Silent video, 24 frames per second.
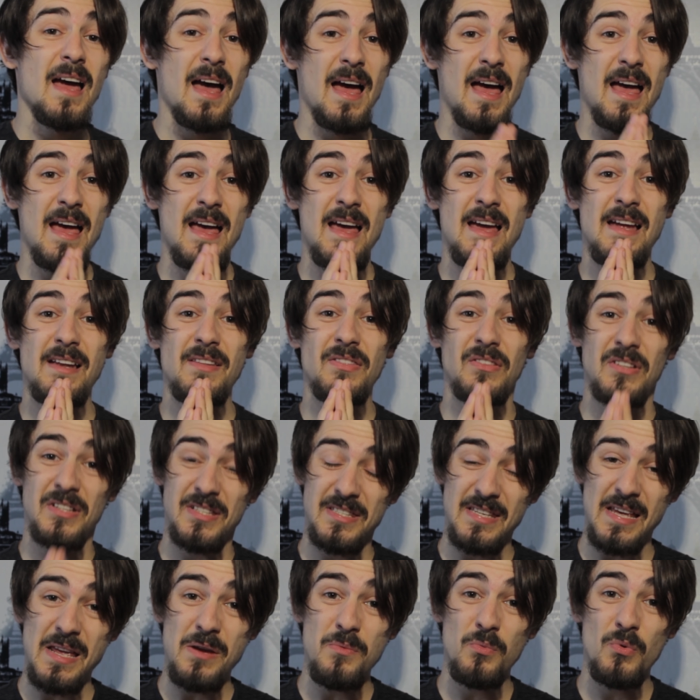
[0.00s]
And the
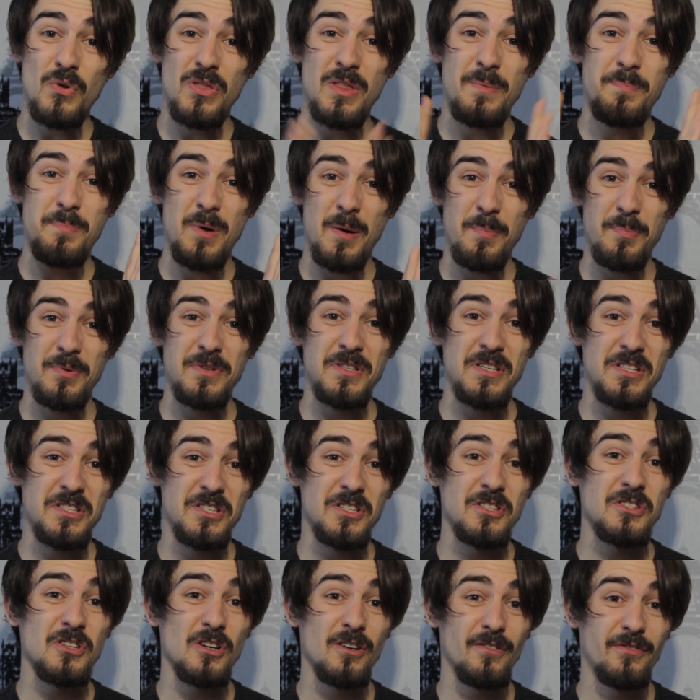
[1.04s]
same with the
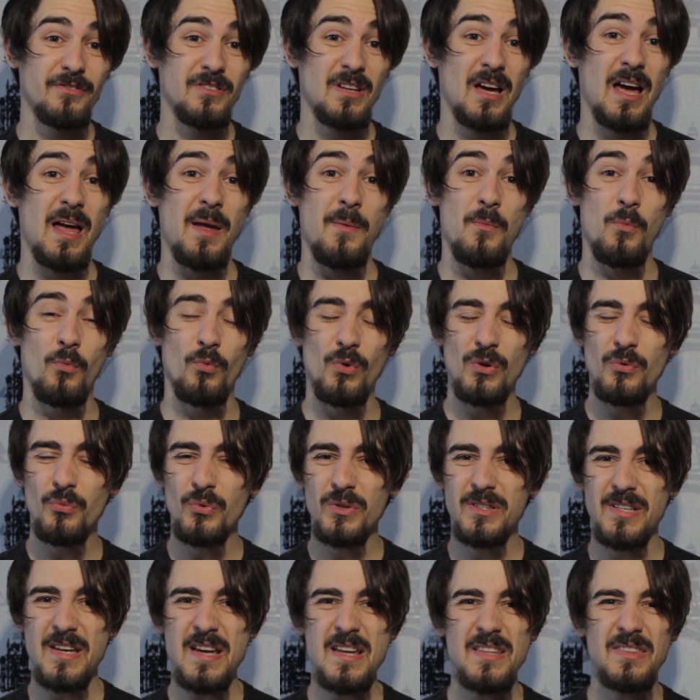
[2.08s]
prepositions of time. When
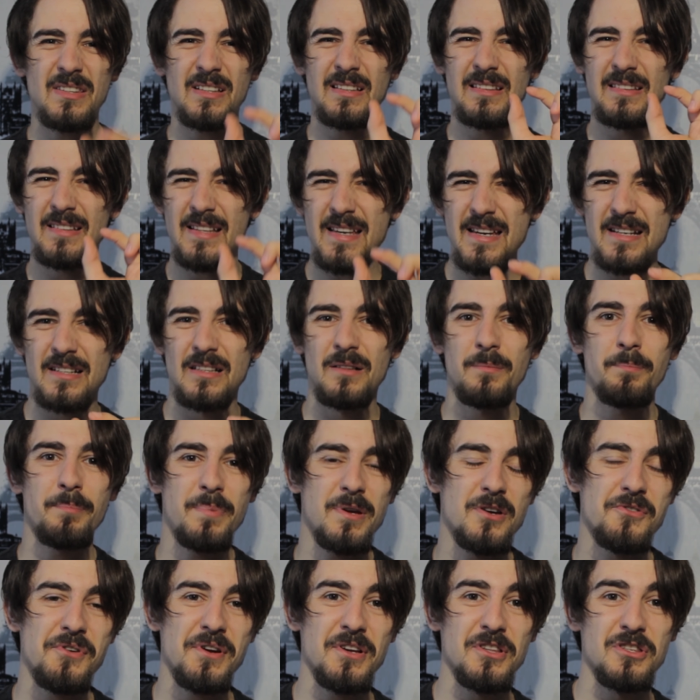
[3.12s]
we take the little
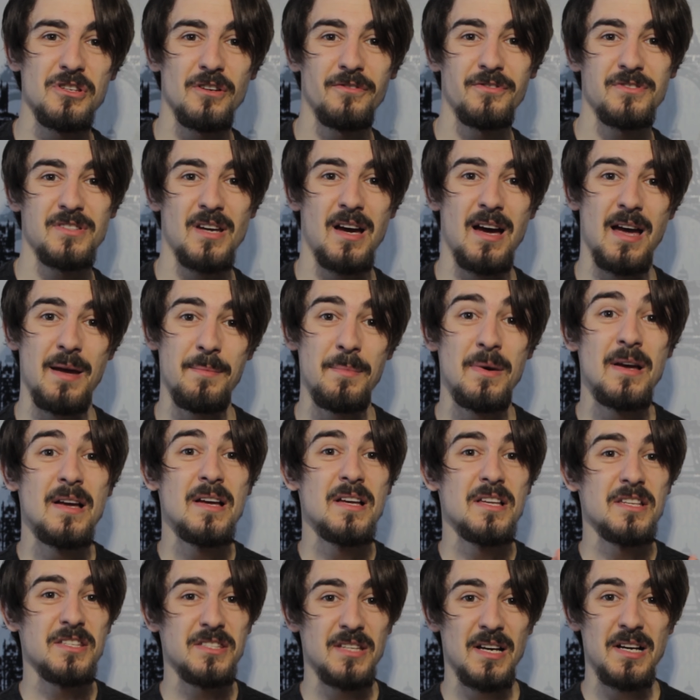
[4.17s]
periods of time,
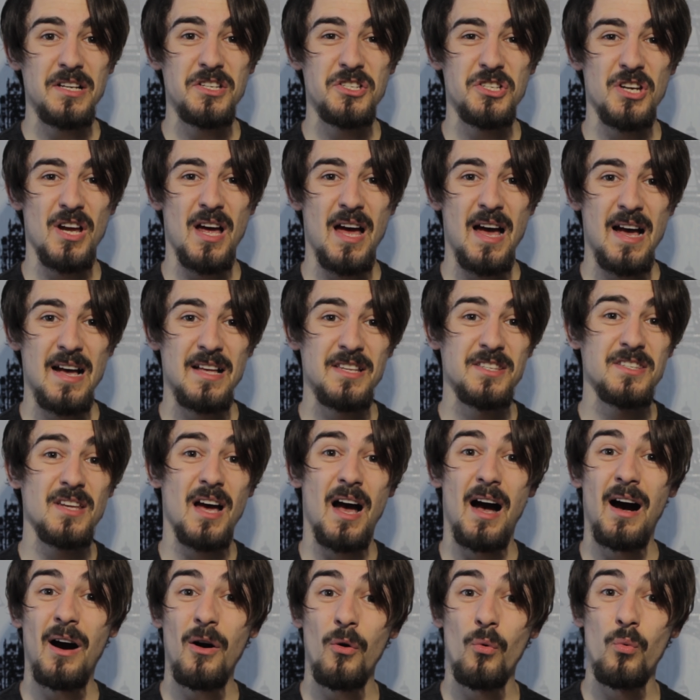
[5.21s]
such as
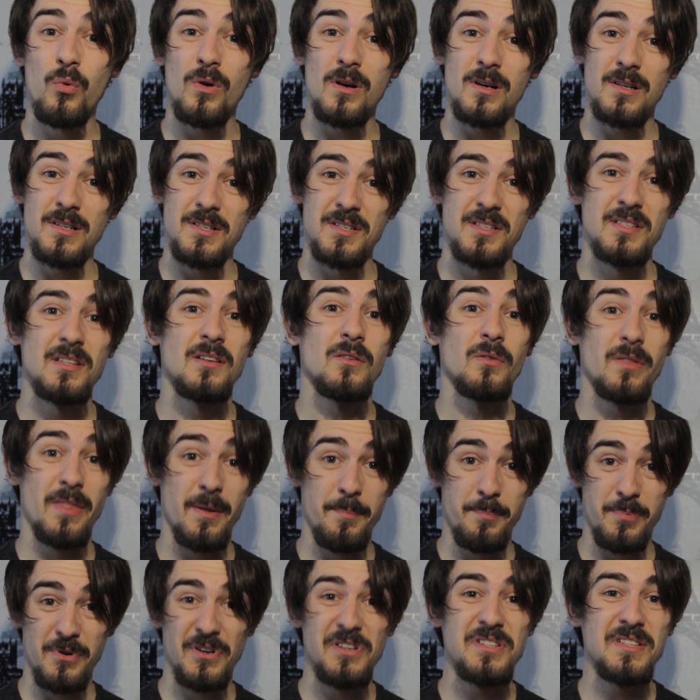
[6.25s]
hours, the
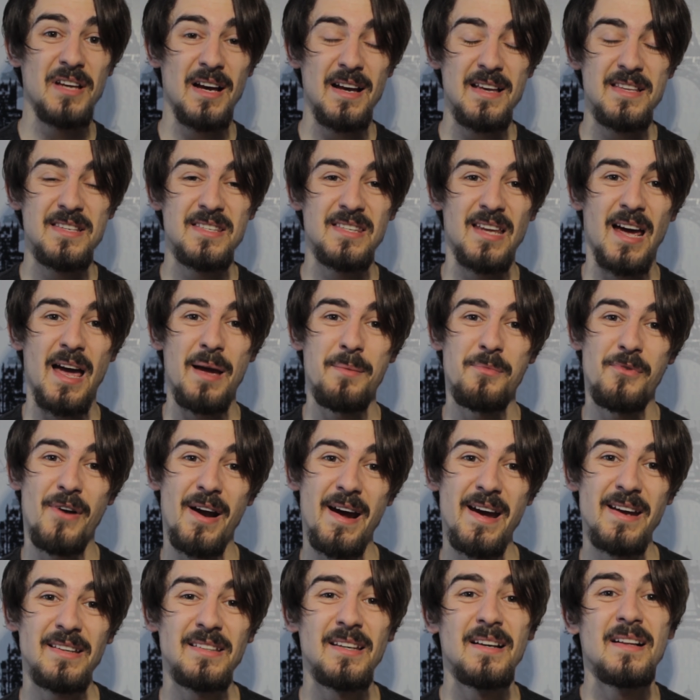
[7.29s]
precise time,
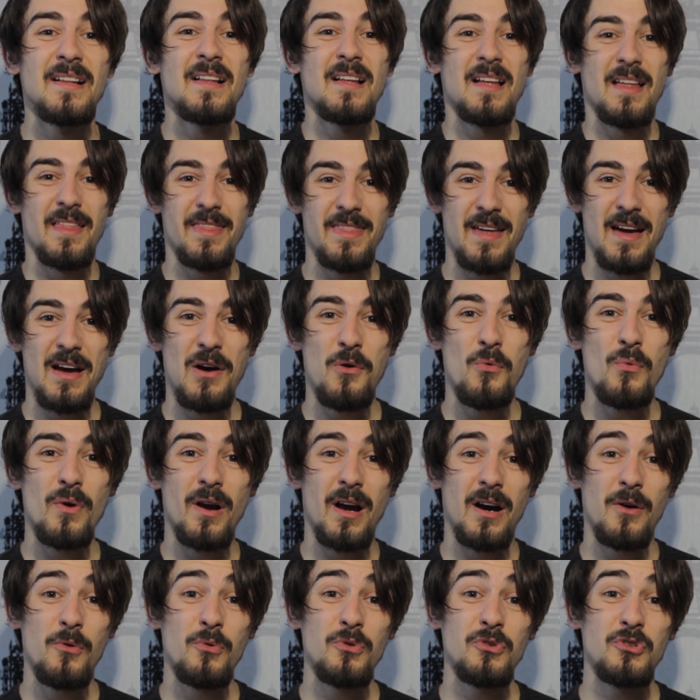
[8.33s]
right? Then we're
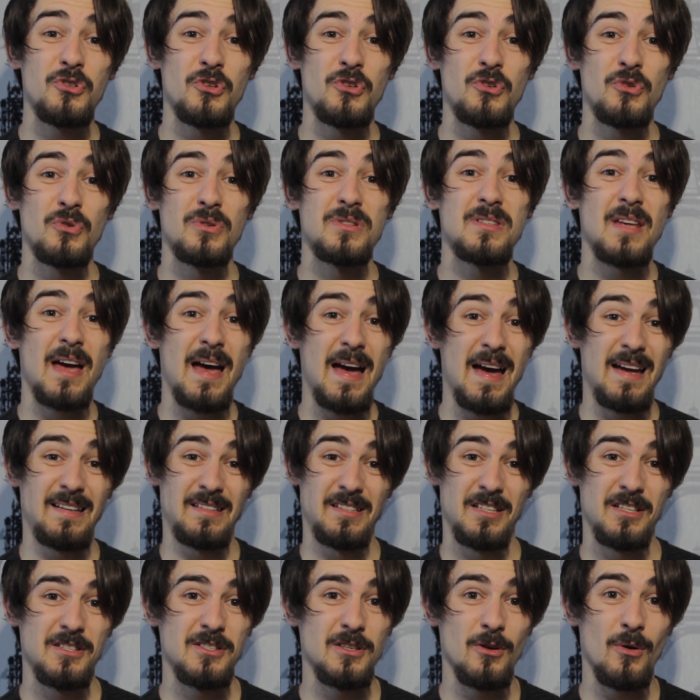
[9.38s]
going to use
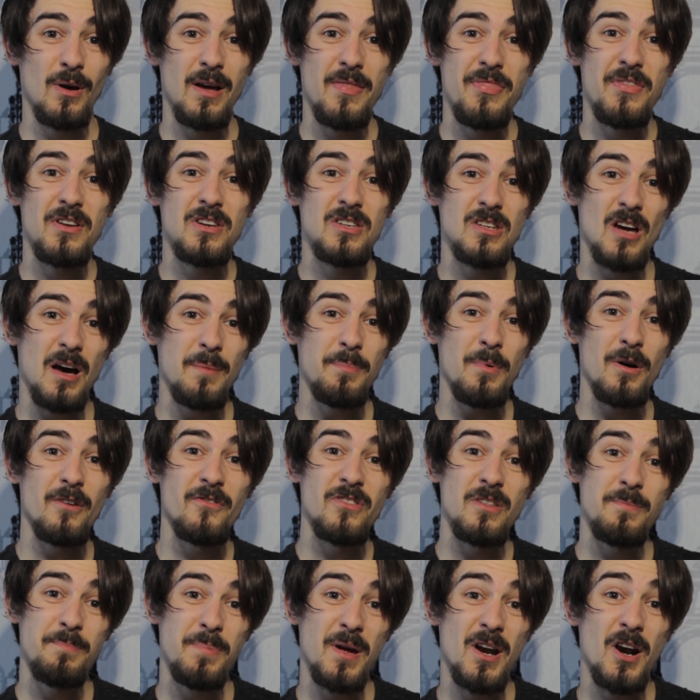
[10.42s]
at. So at the top of
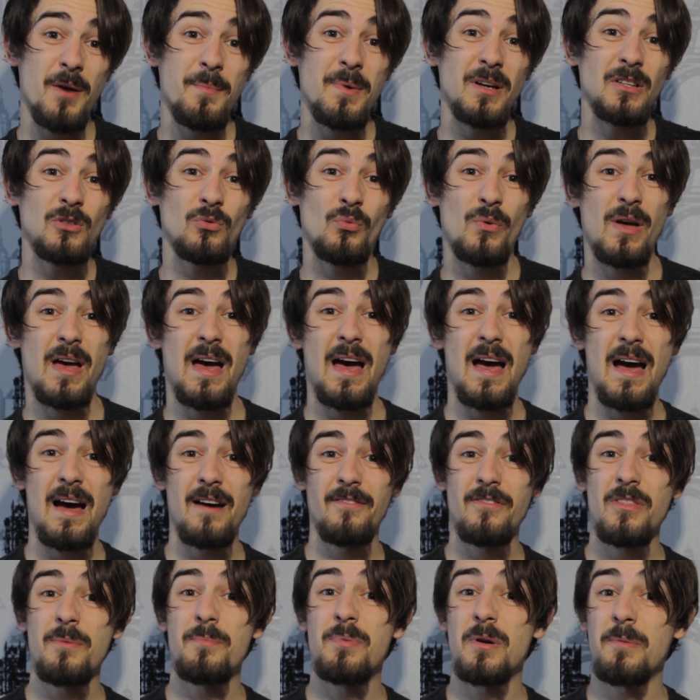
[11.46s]
the pyramid, we
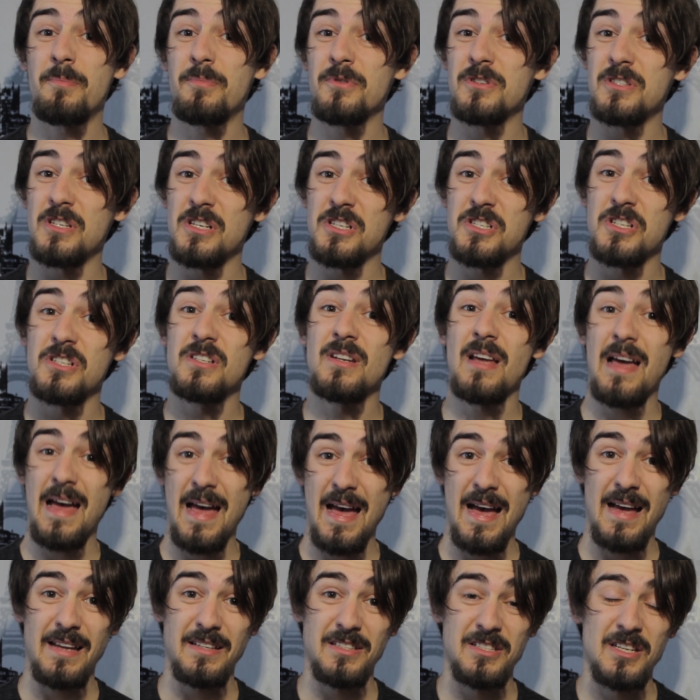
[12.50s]
have the preposition
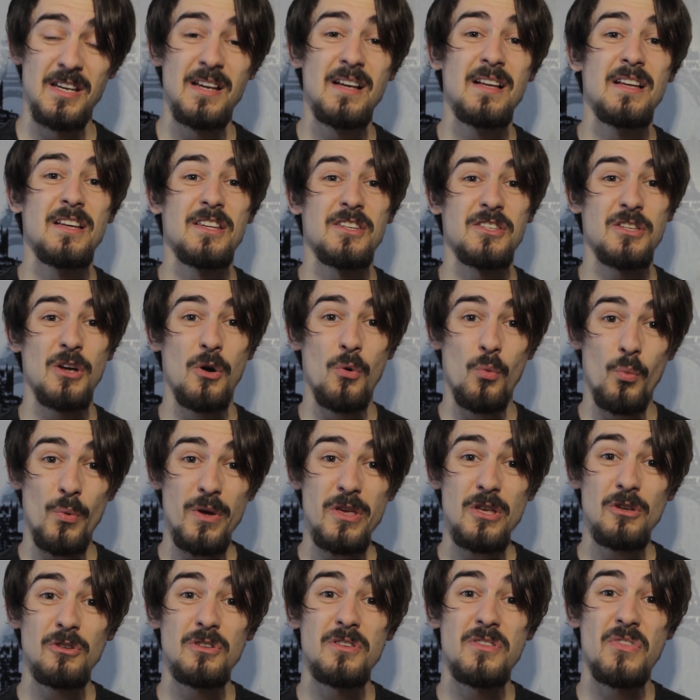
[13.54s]
at. So we
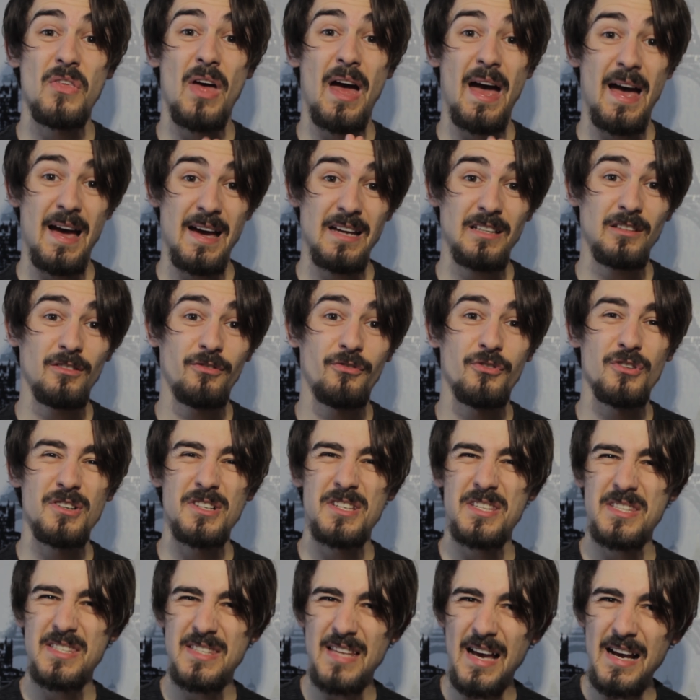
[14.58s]
use at for
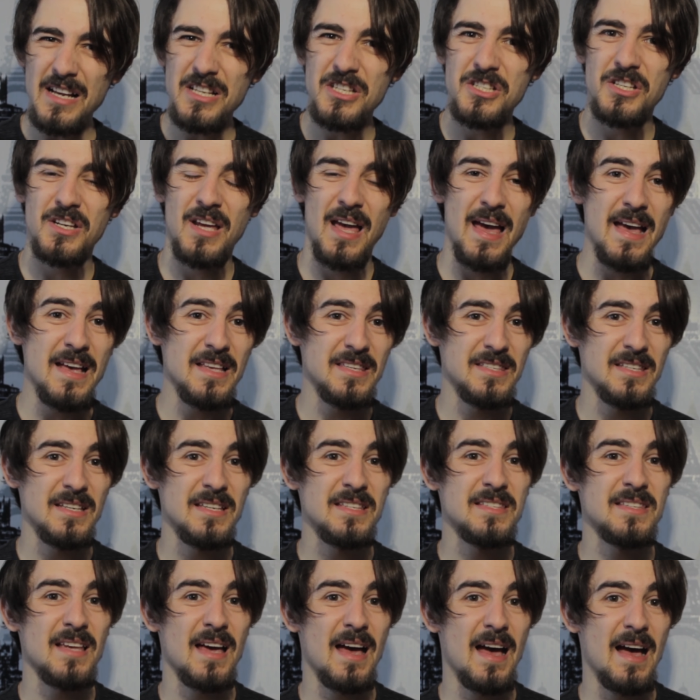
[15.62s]
such
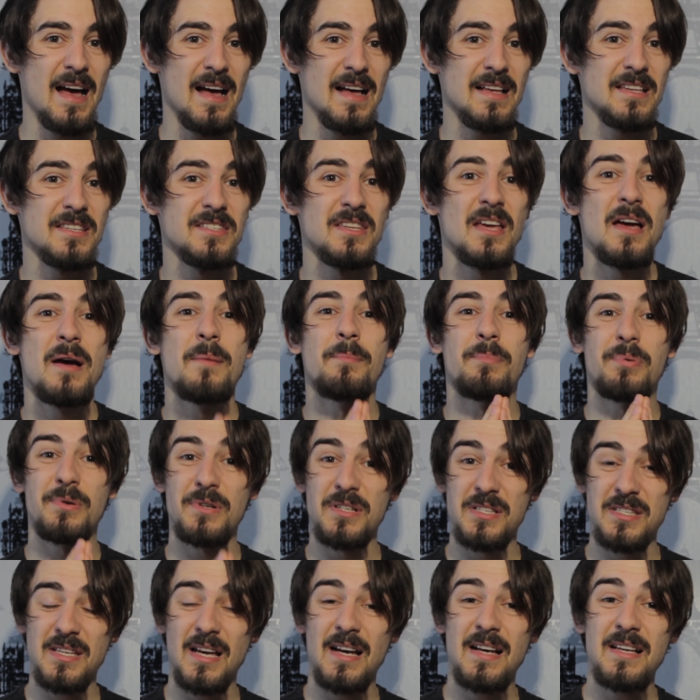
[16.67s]
cases as
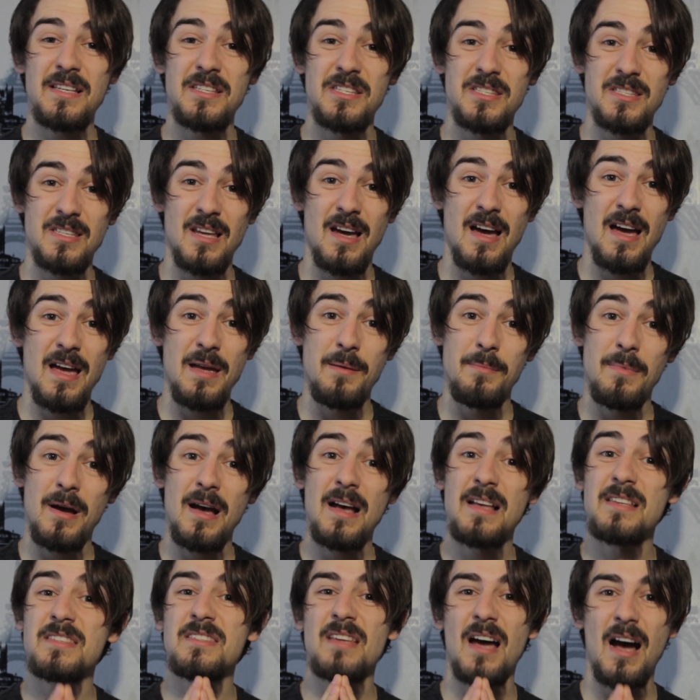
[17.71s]
precise time,
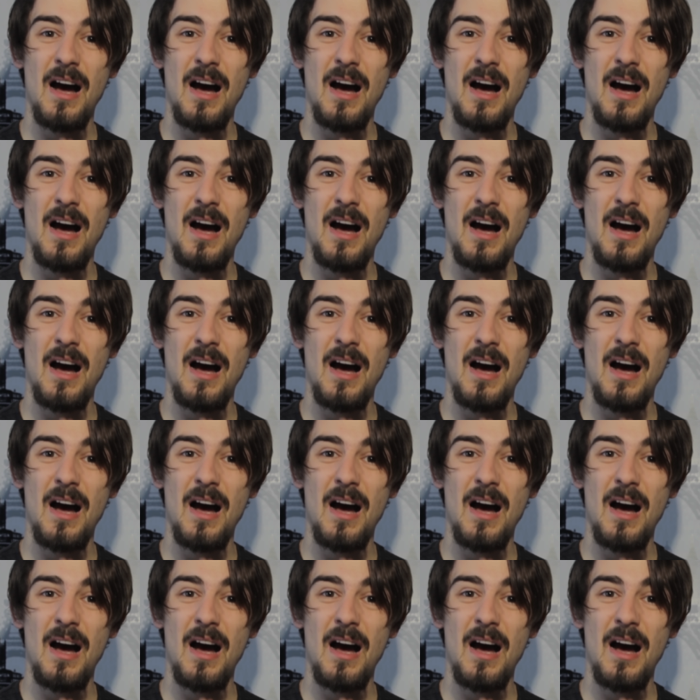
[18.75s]
as